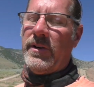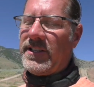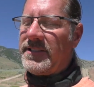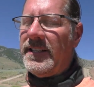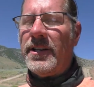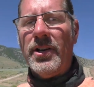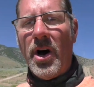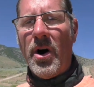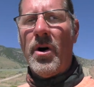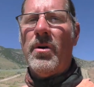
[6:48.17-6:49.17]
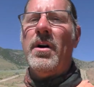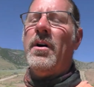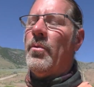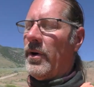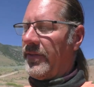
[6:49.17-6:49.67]
We just need to know
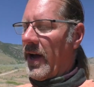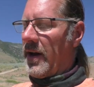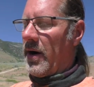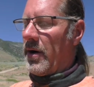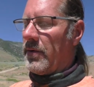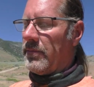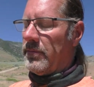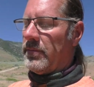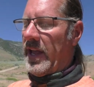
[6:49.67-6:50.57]
we've got our